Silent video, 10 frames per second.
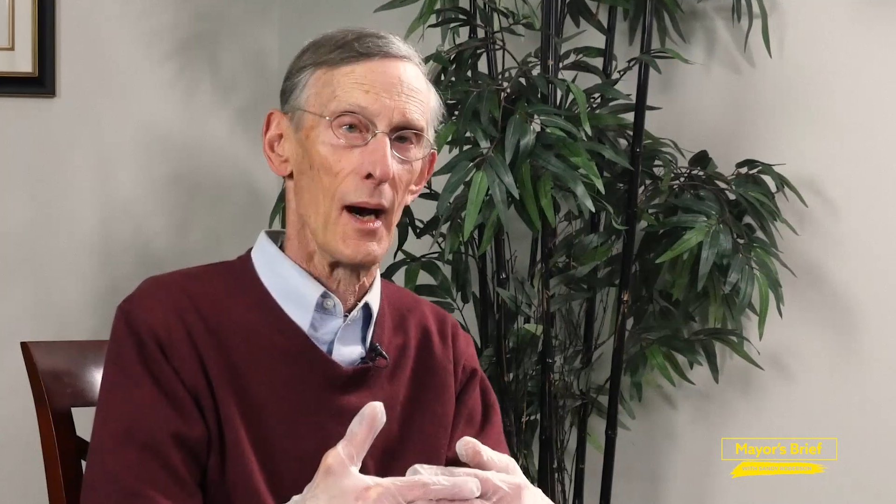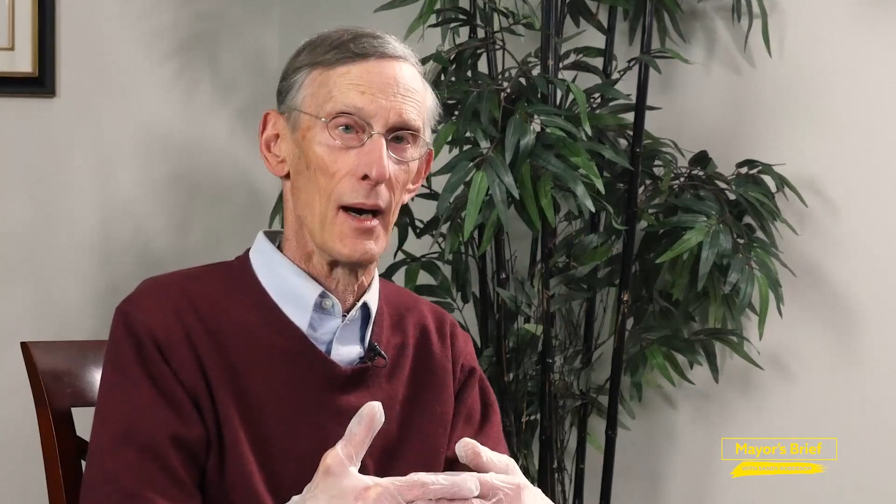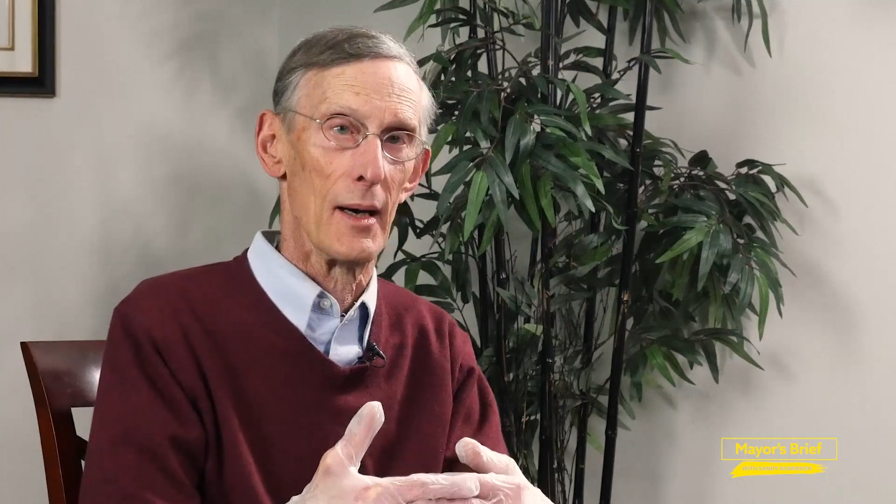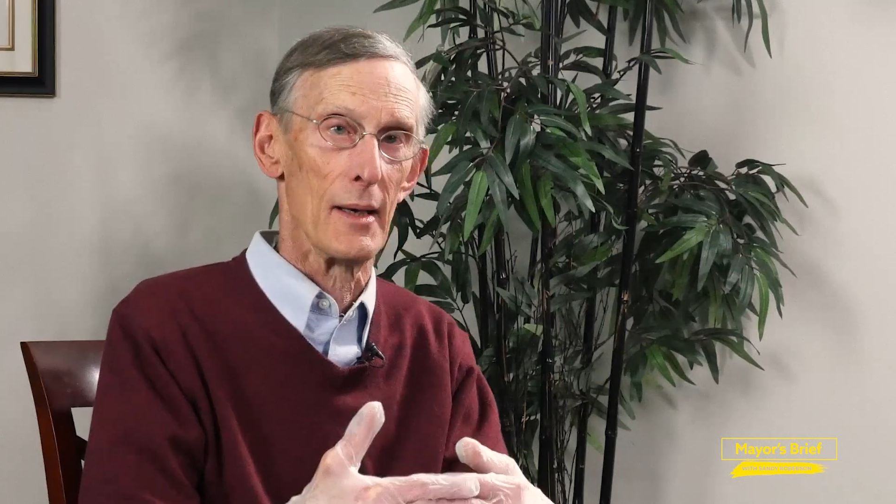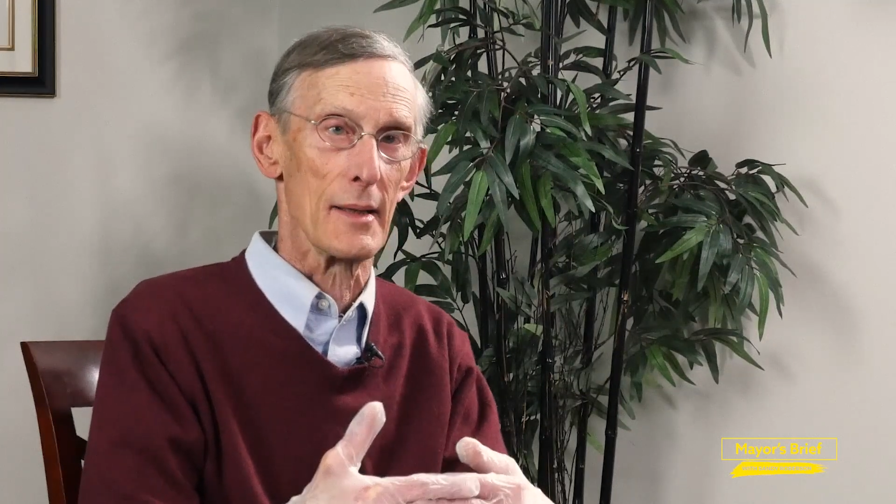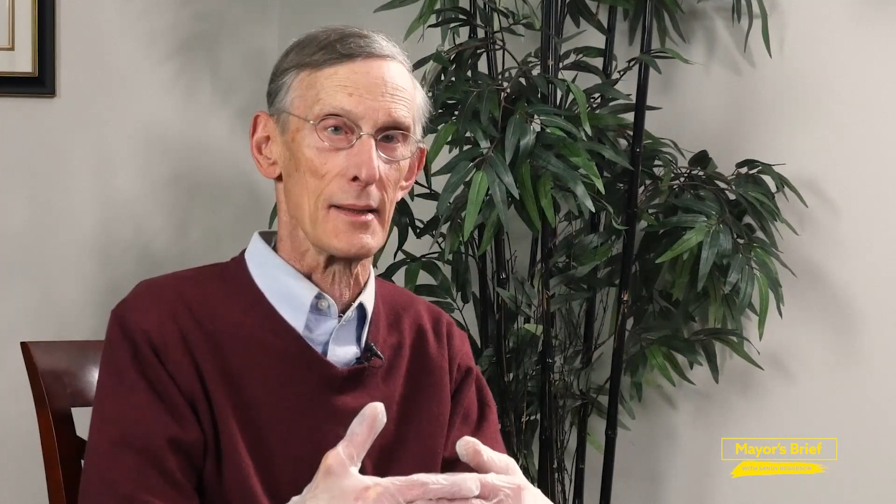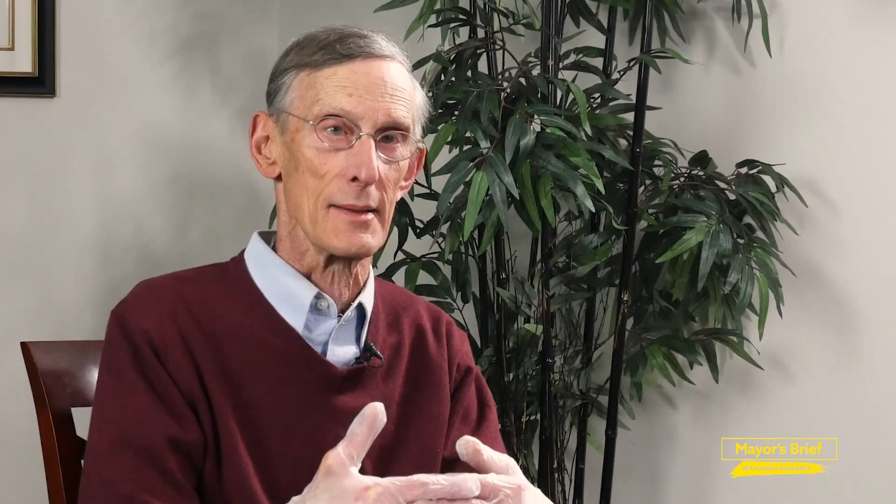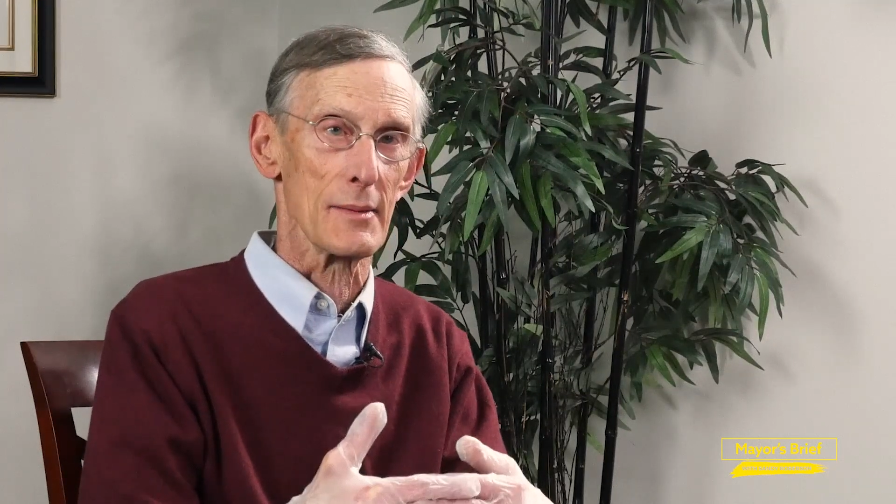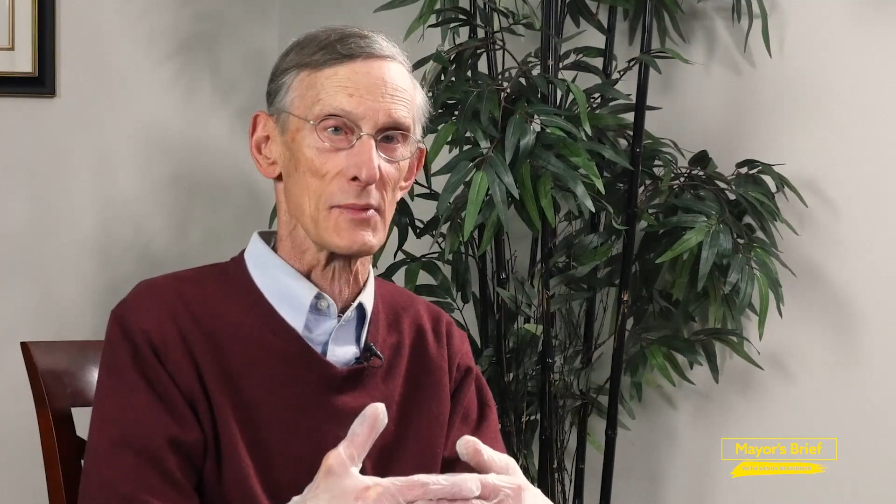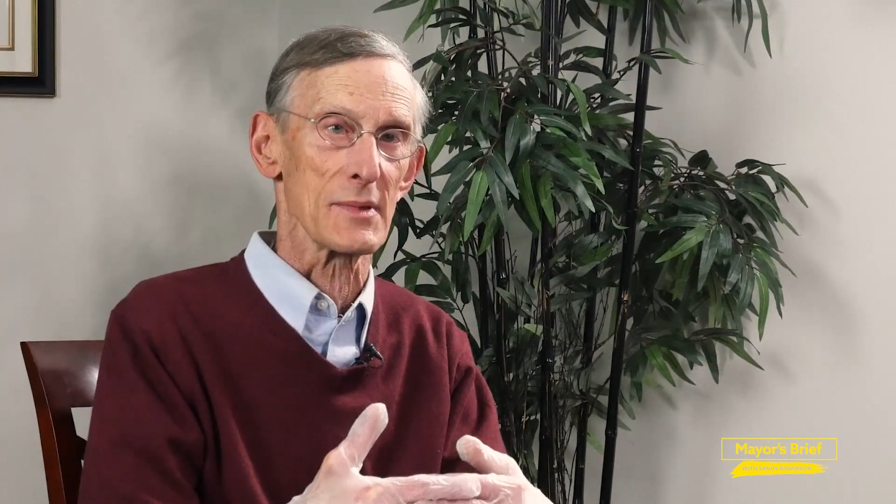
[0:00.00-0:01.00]
Uh,
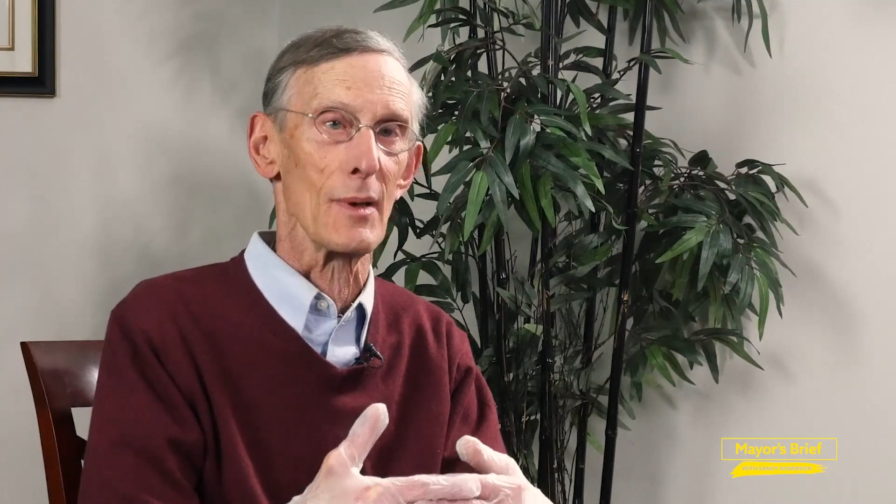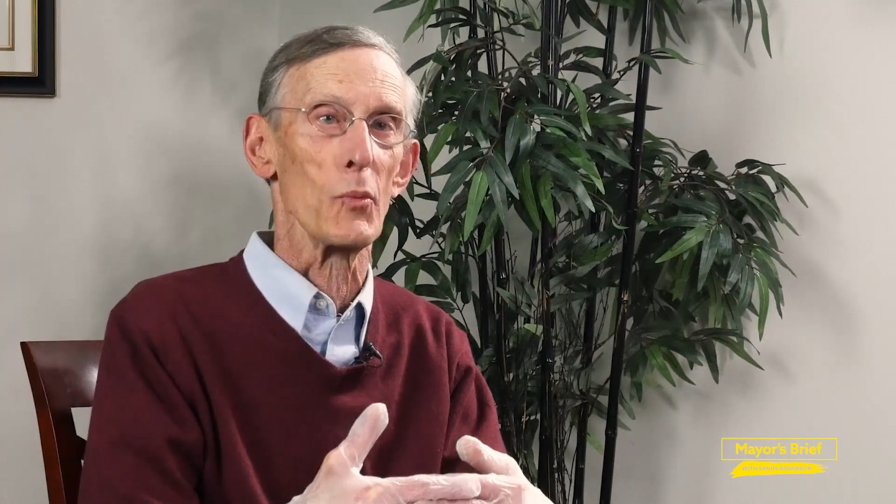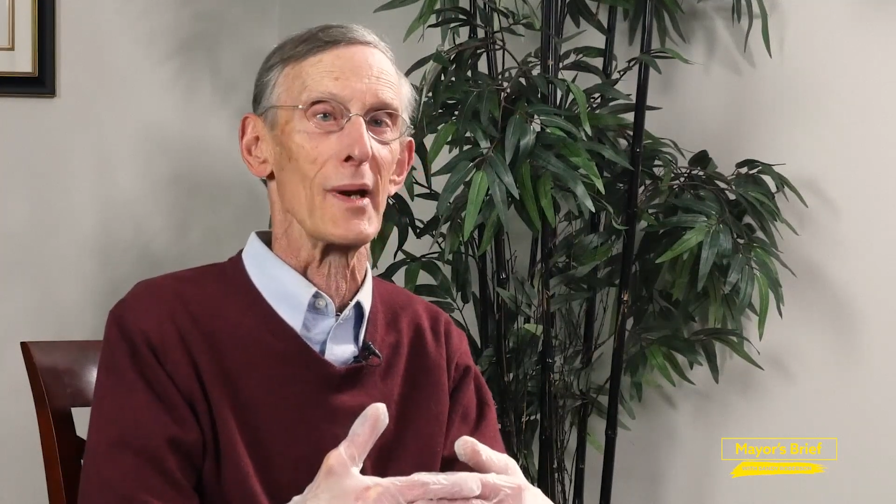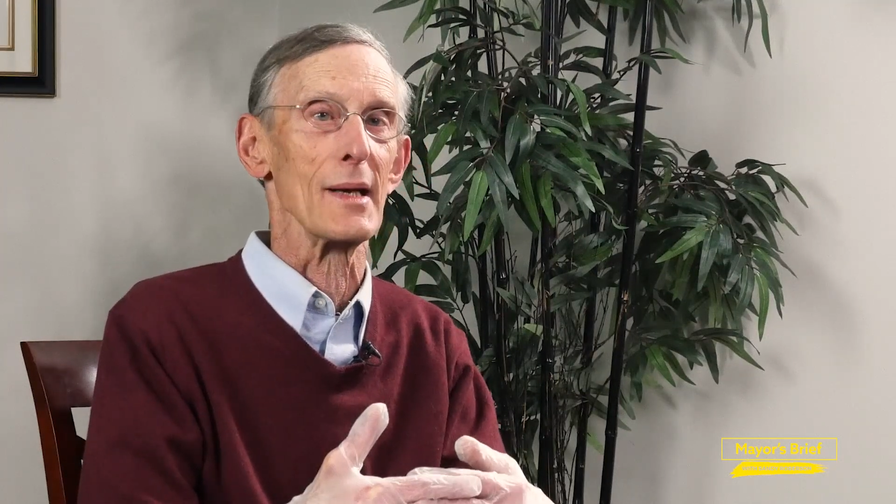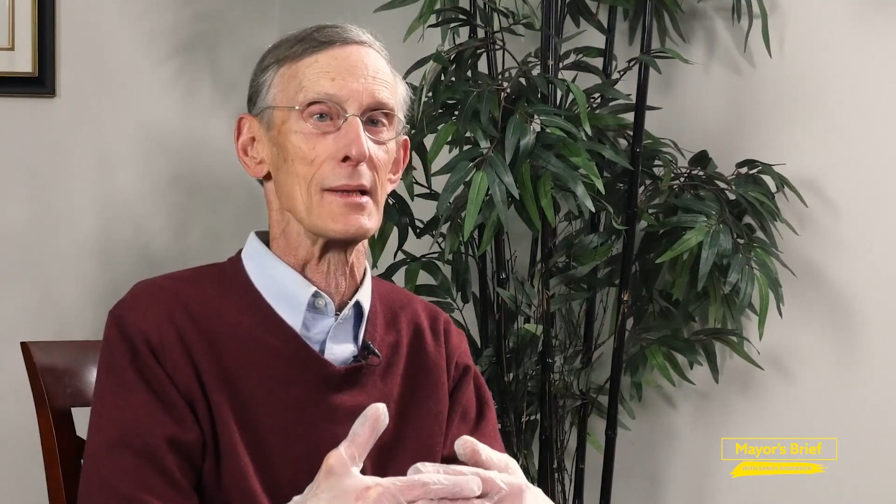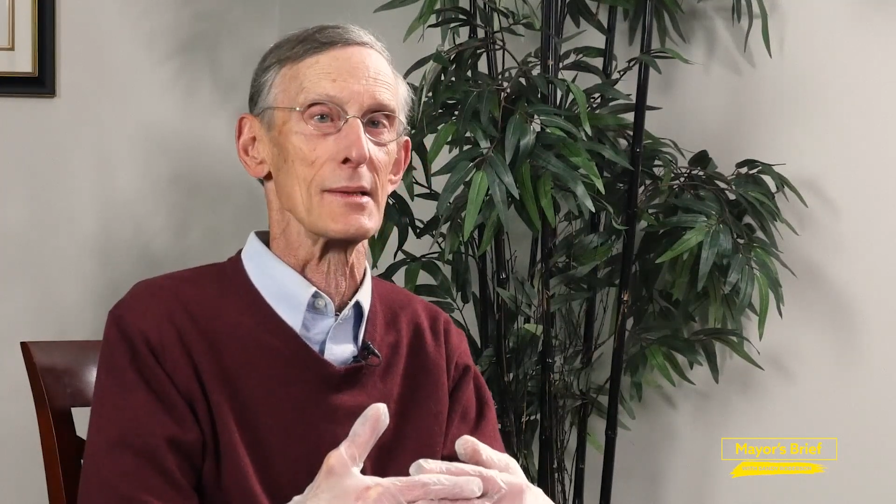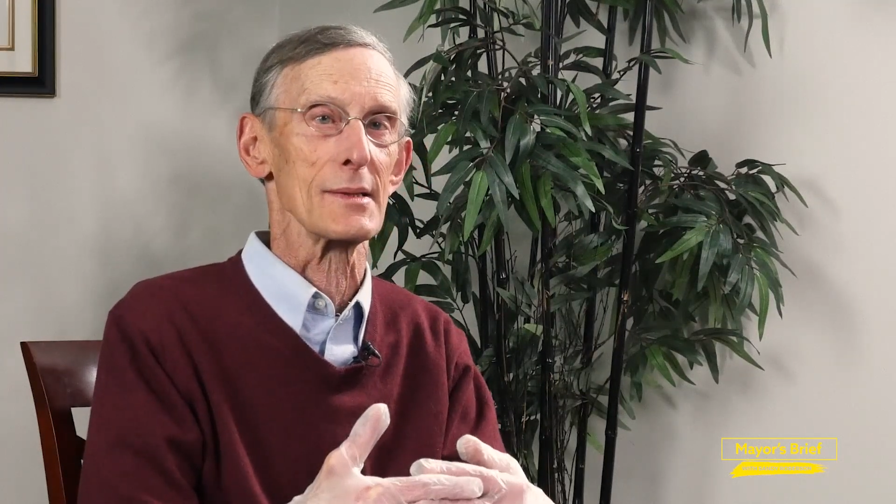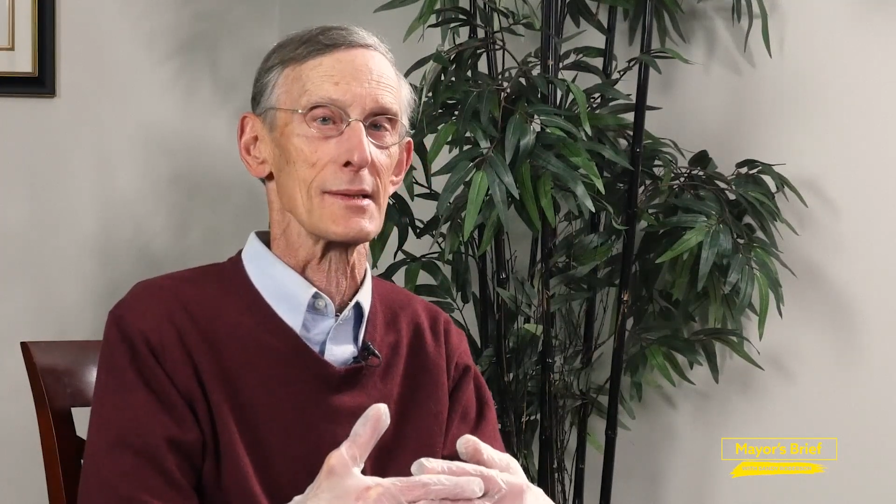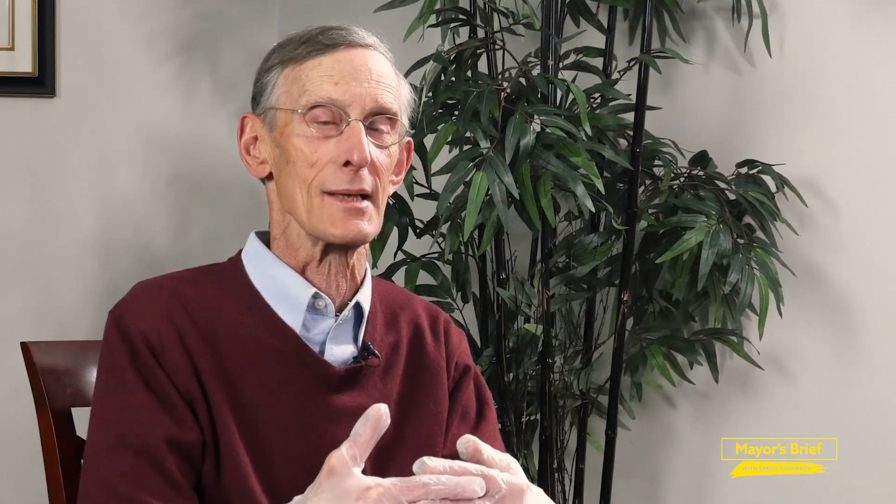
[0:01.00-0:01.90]
in some ways,